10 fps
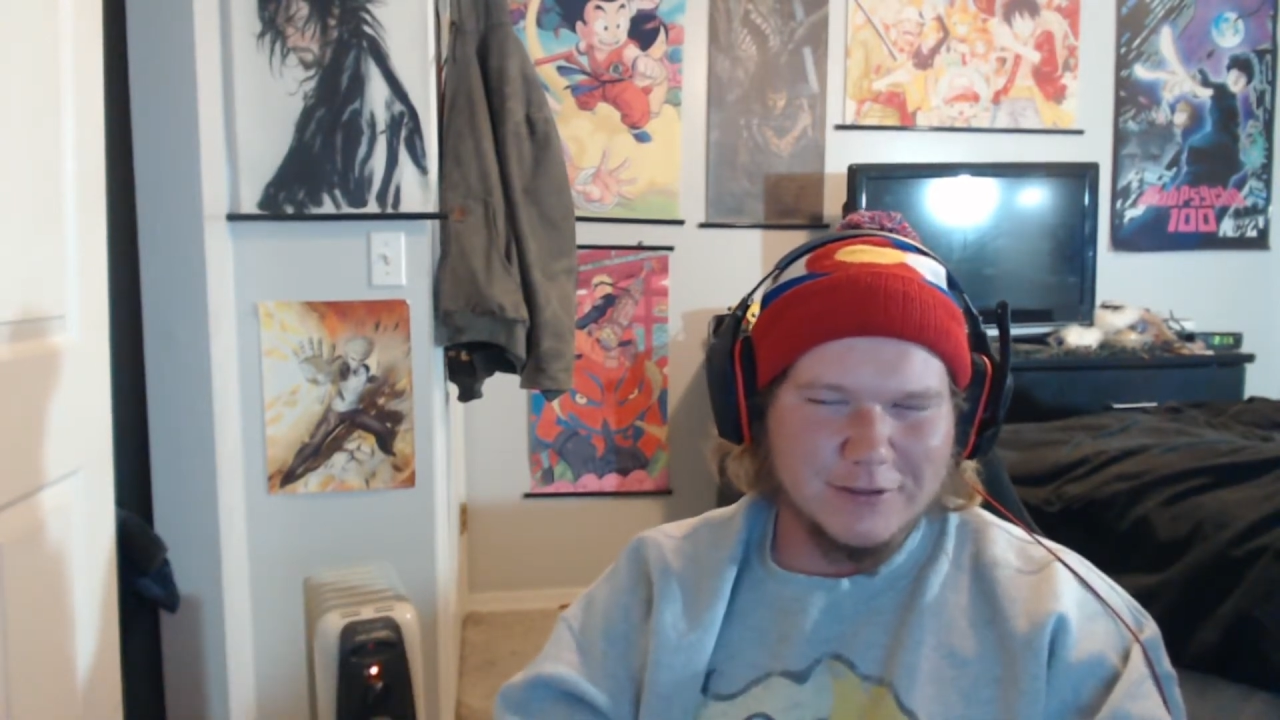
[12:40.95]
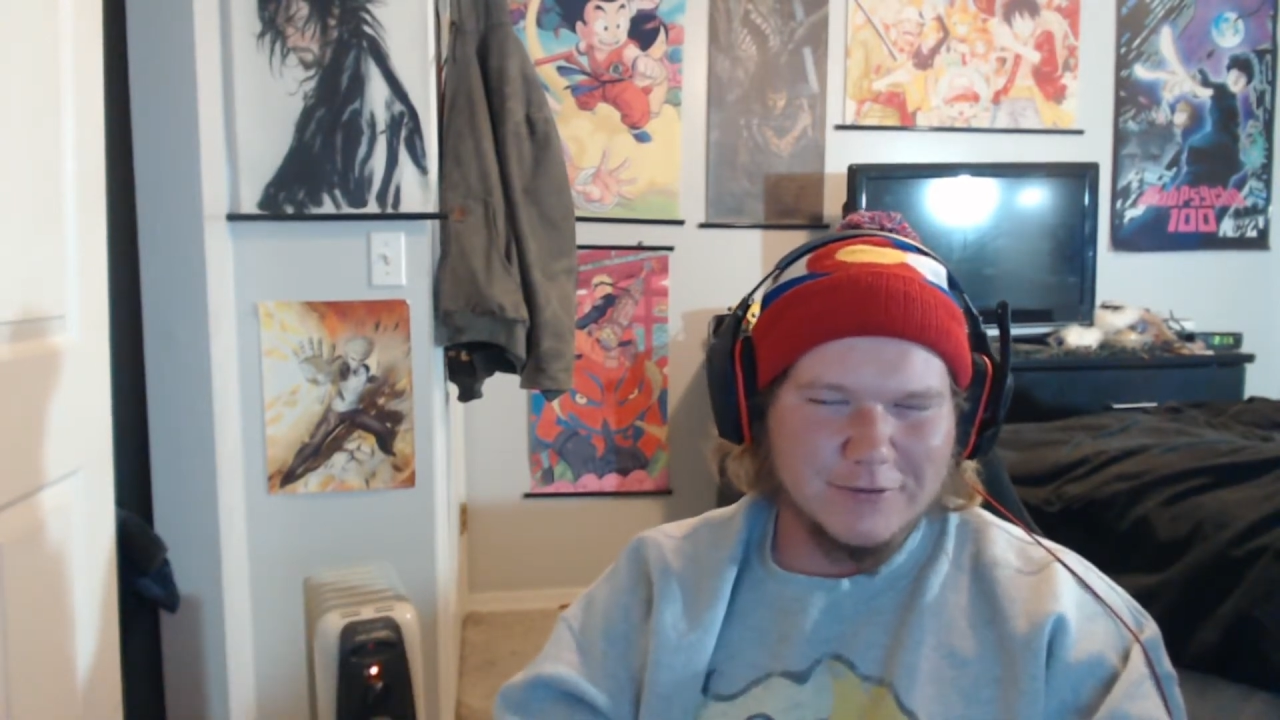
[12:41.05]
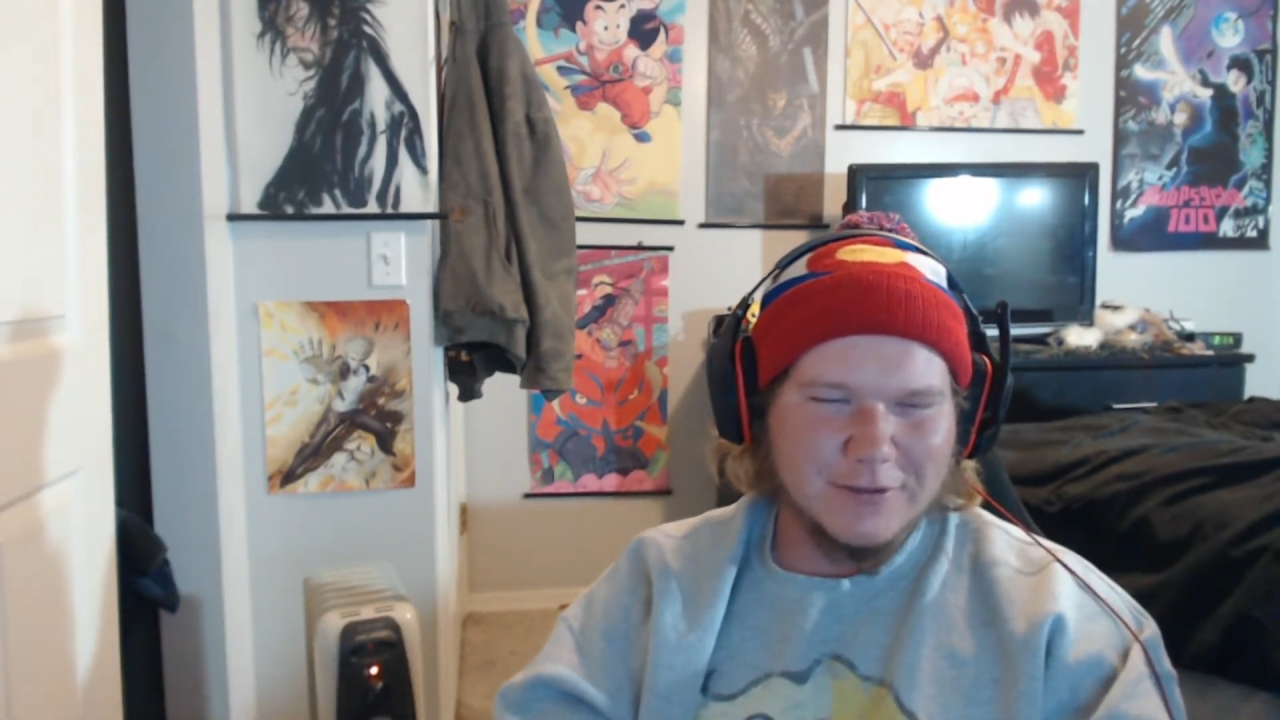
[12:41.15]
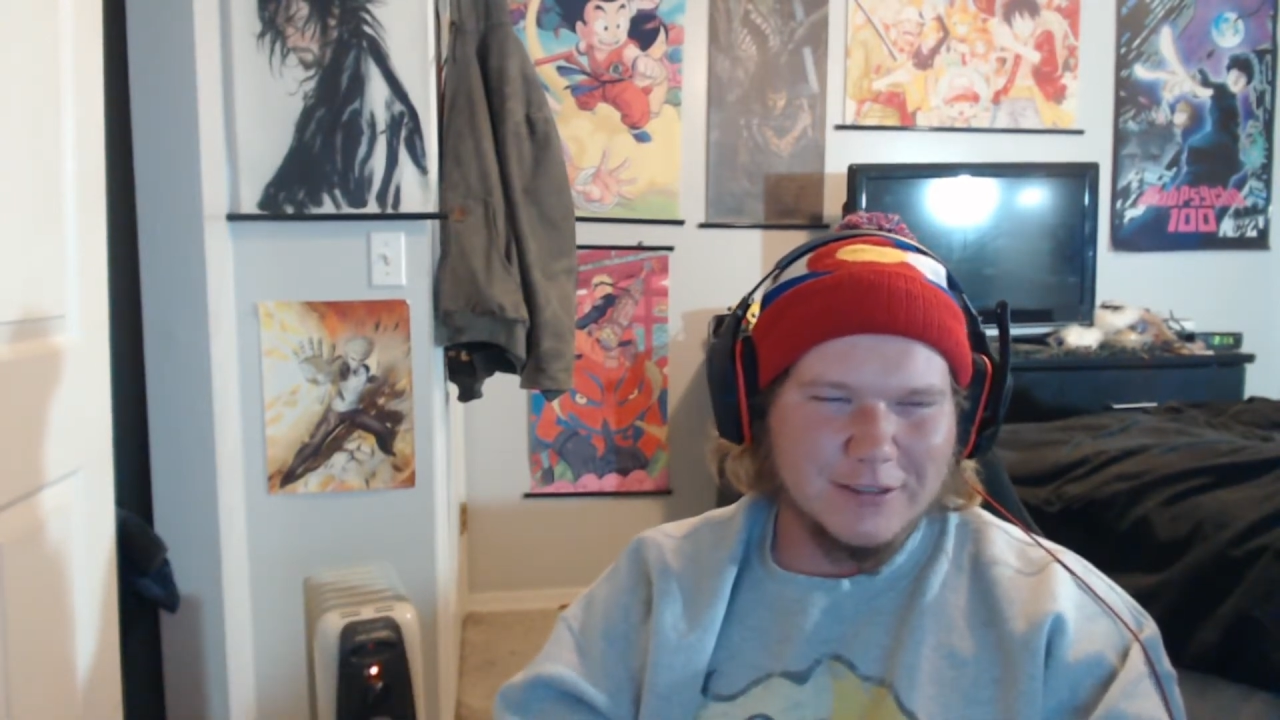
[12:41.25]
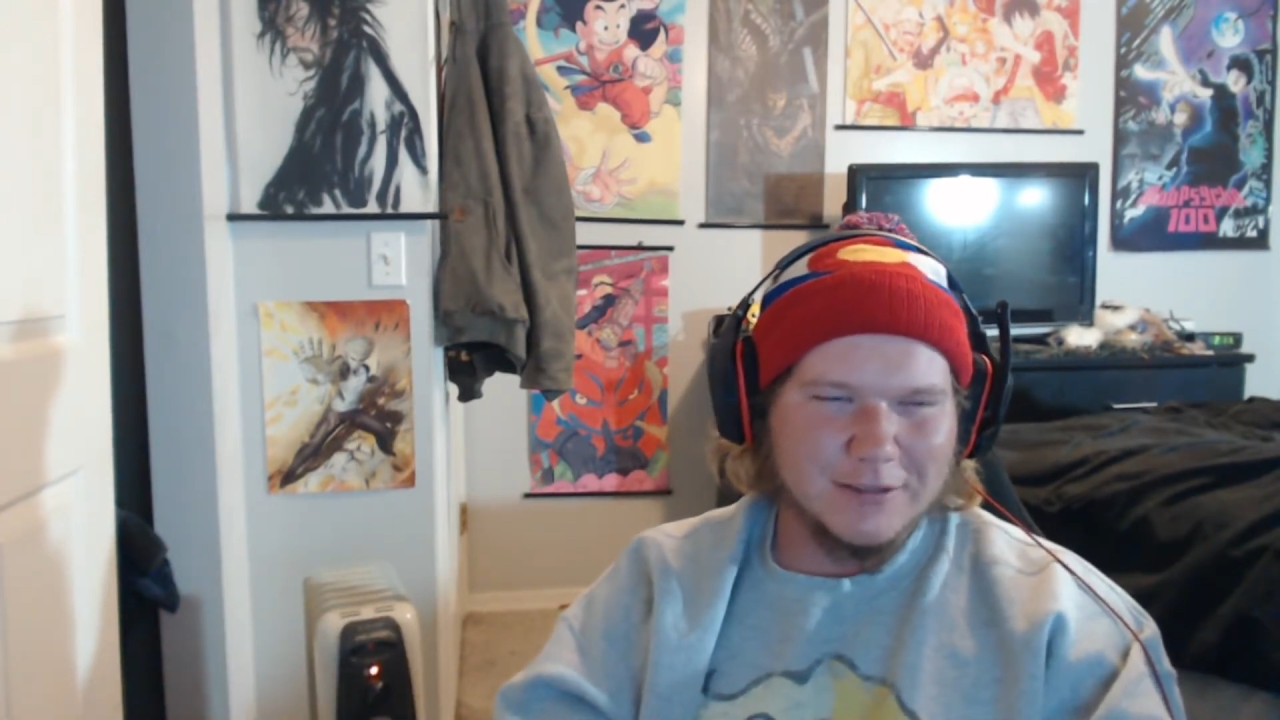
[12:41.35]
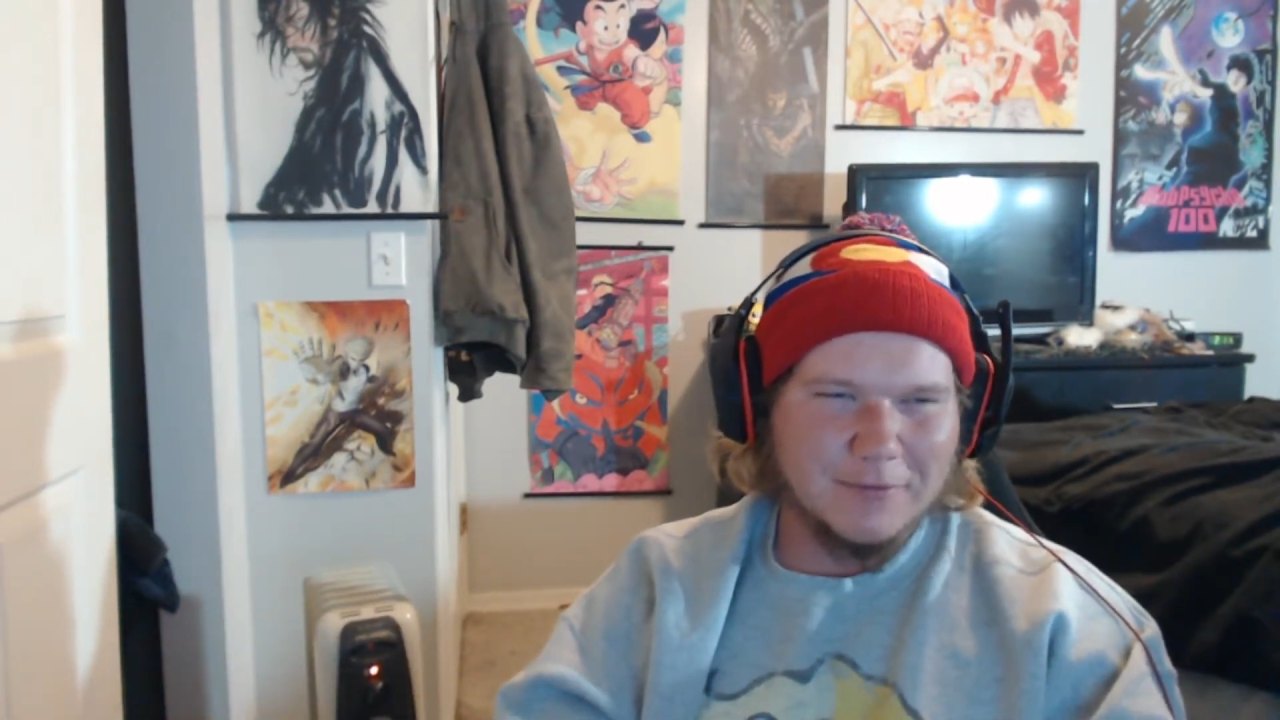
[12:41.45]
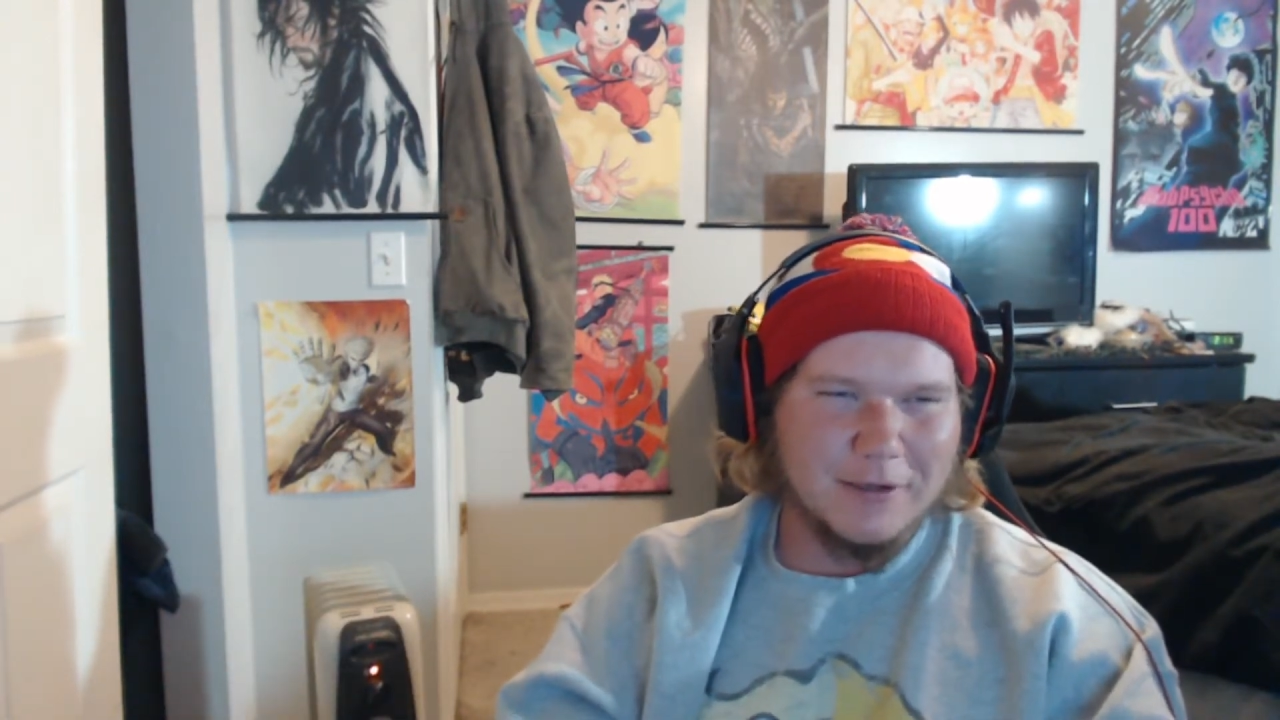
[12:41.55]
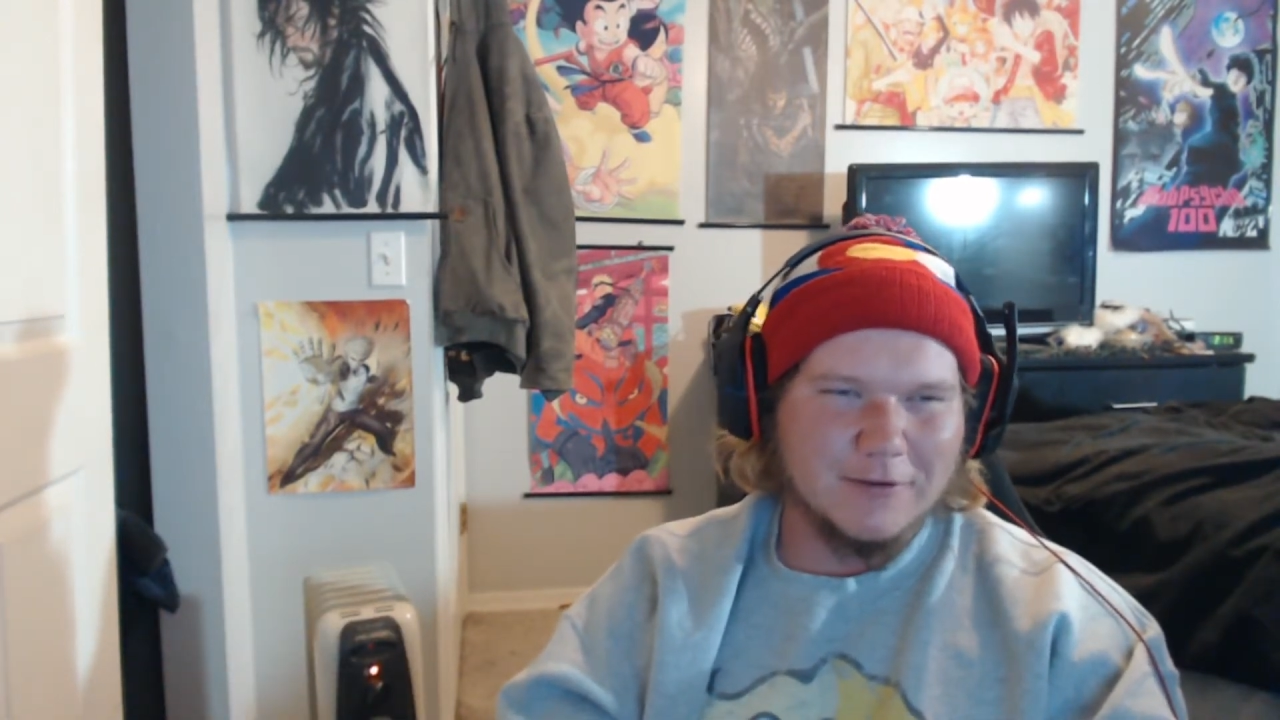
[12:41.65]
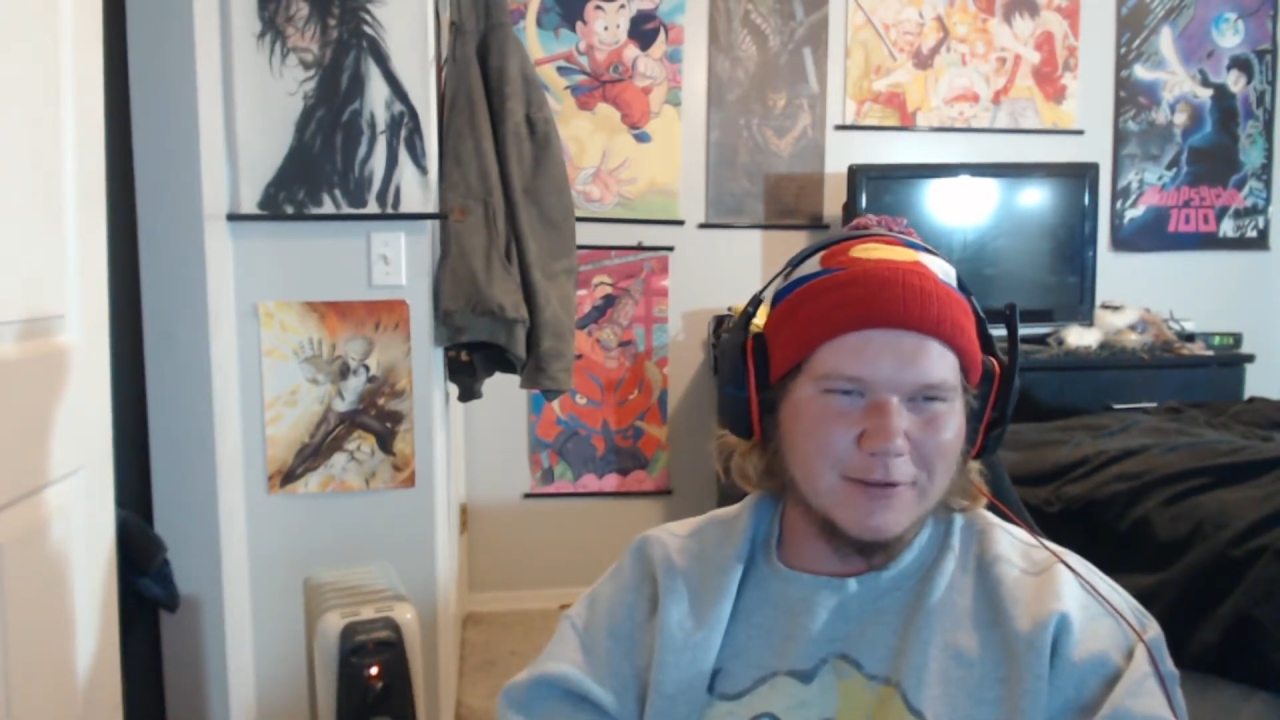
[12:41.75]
sense of pirates.